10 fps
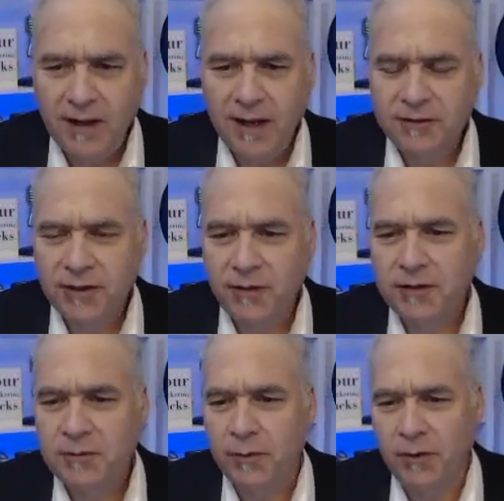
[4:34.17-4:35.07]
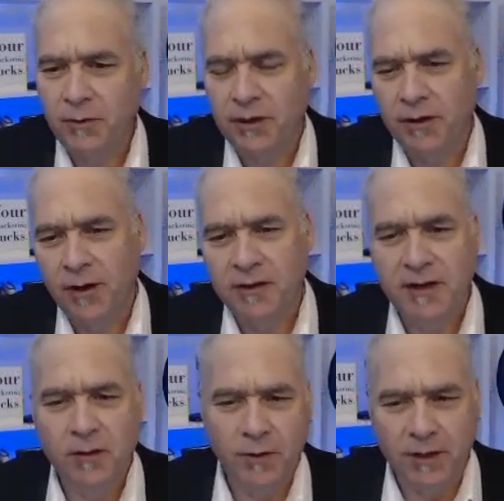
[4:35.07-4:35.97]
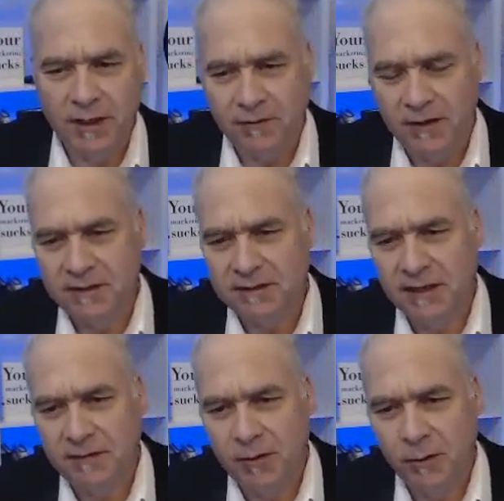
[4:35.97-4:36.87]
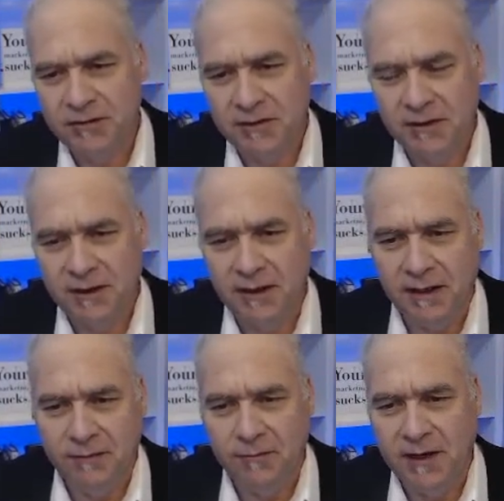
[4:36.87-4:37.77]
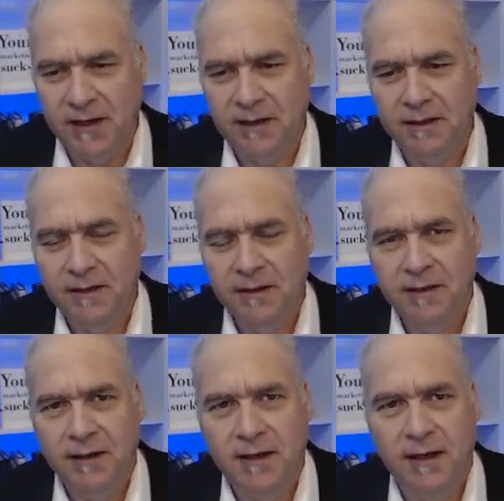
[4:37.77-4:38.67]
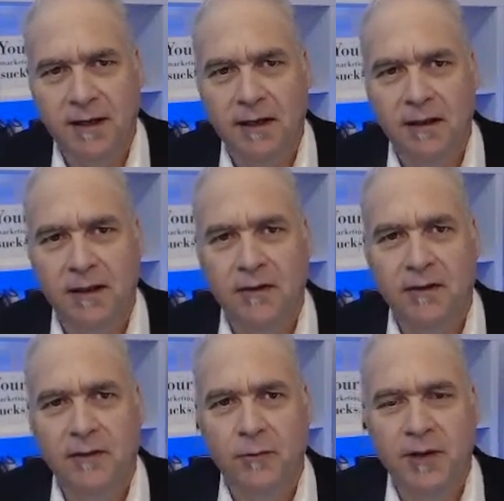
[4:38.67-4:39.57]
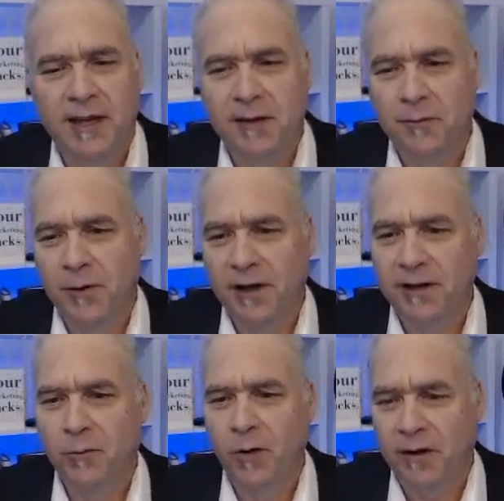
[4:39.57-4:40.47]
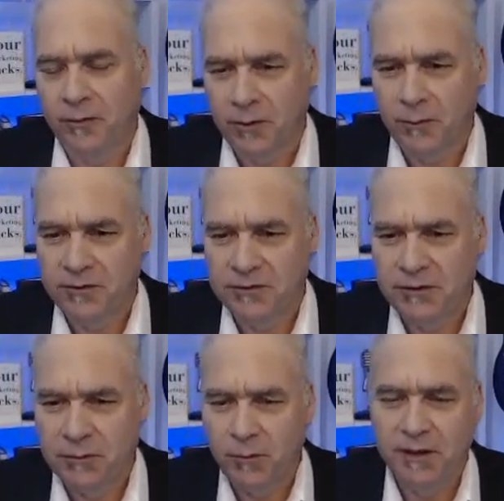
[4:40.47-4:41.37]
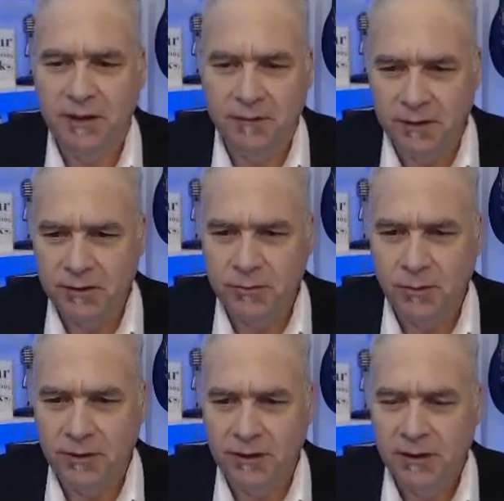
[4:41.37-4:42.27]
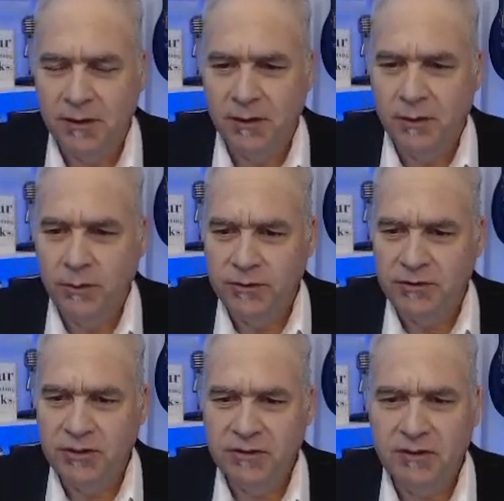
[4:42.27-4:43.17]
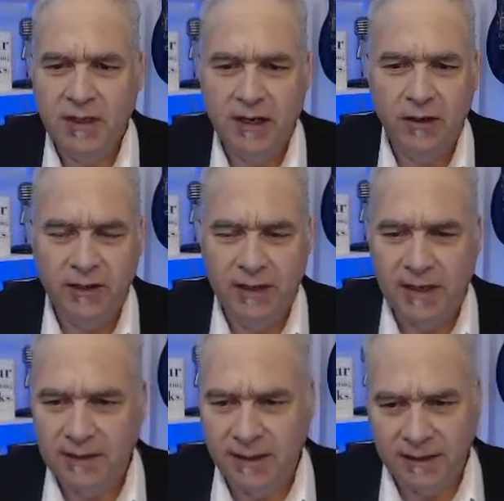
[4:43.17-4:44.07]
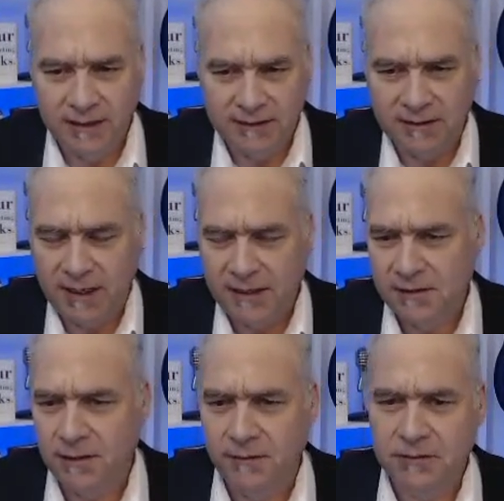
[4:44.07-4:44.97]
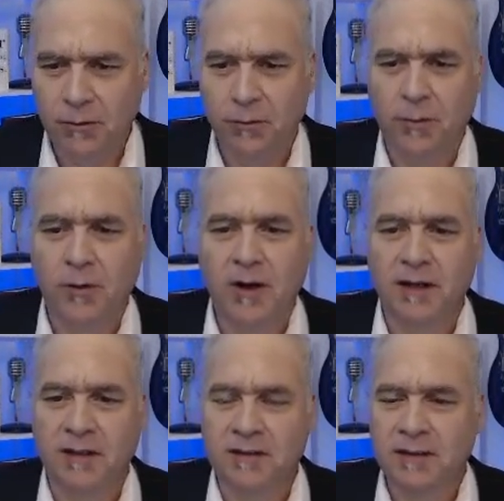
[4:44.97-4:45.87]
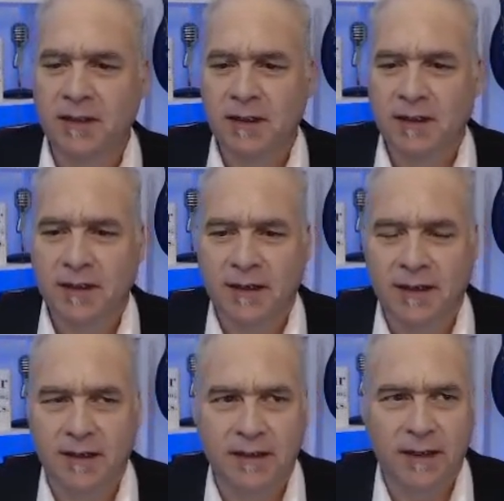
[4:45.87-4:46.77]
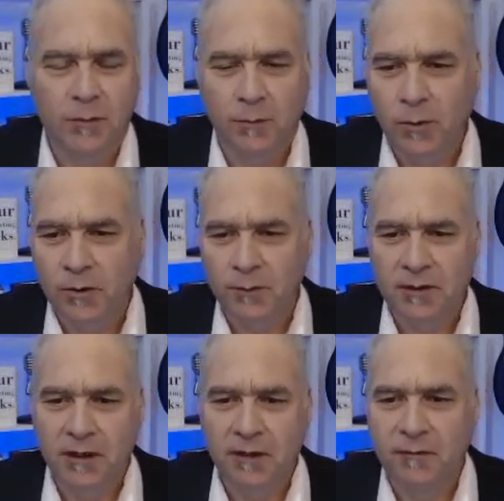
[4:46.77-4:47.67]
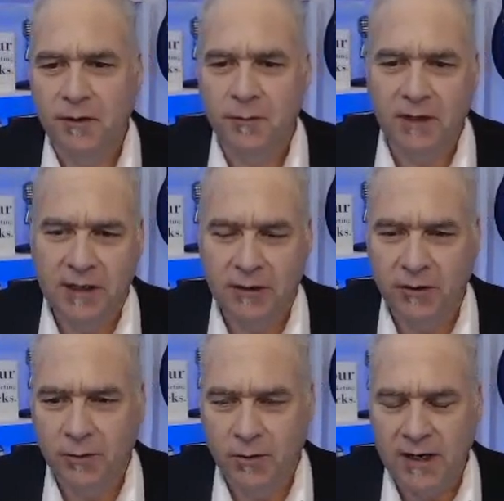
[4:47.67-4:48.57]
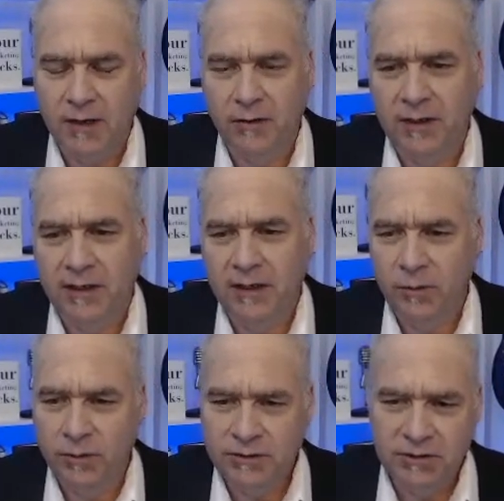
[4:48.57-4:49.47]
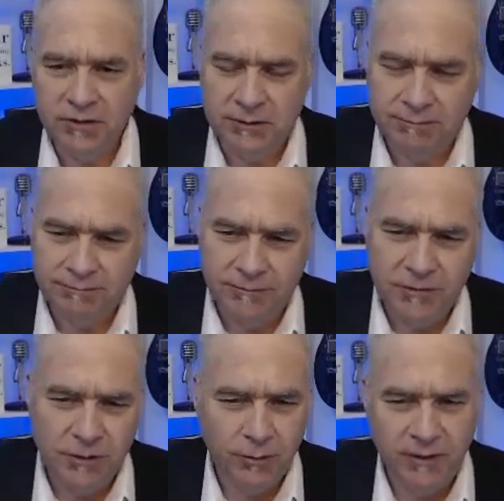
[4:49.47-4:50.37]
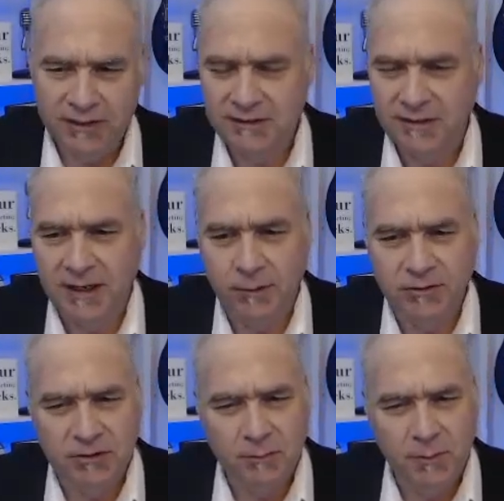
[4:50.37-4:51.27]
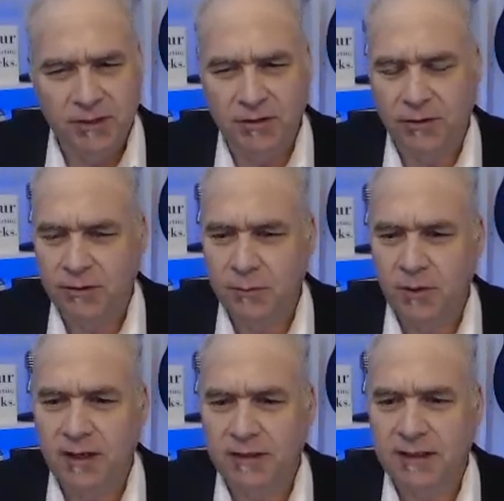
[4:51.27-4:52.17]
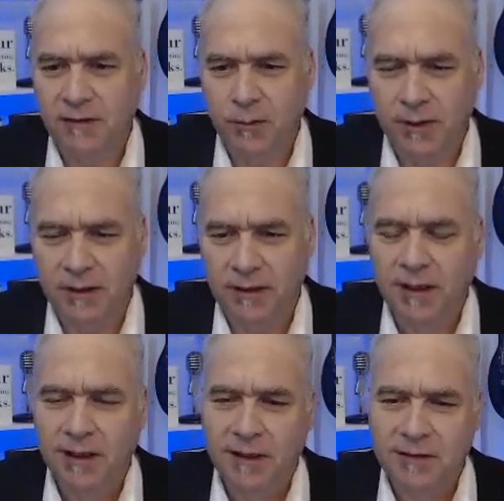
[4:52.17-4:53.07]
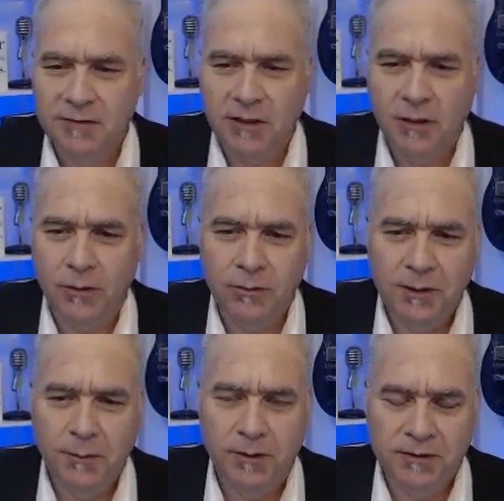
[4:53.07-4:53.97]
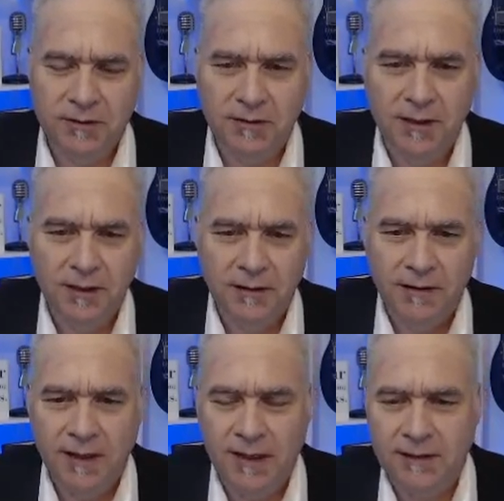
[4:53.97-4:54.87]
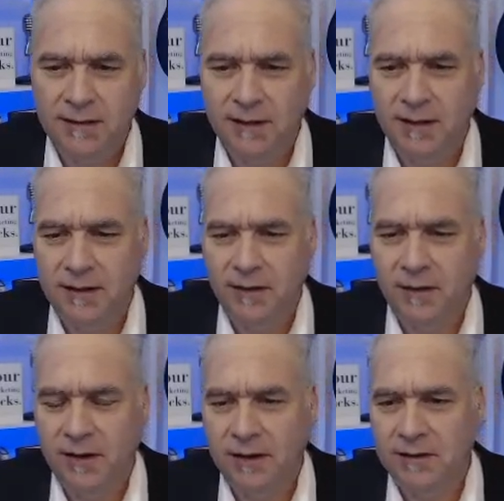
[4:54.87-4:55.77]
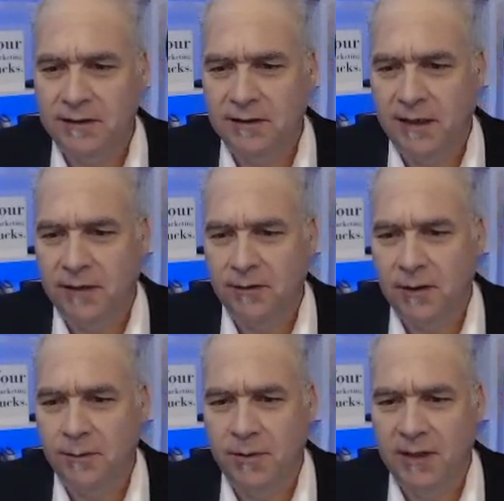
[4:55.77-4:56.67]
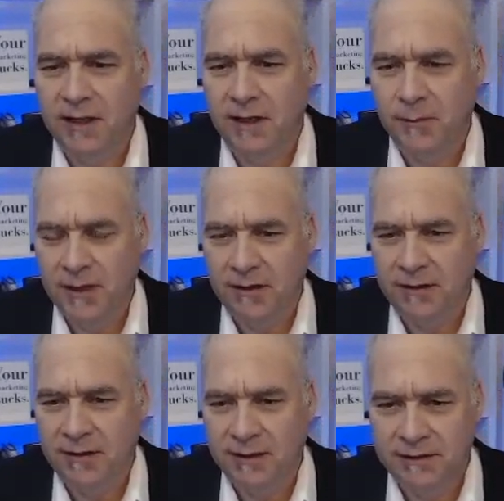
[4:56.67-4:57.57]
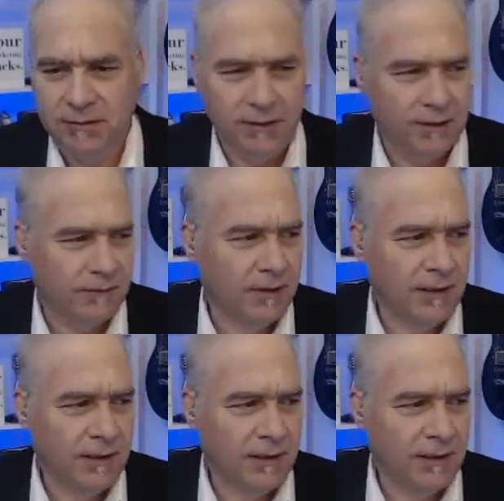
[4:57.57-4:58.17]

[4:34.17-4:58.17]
I'll share this with you. In all the networking events that I've hosted and ran, we had one where there was this one individual who was just there. He had like a selection of his own products that were portable enough for him to carry around, and he was just doing this thing. He was just pitching those products to everybody. He's the only person that the audience later complained about in the history of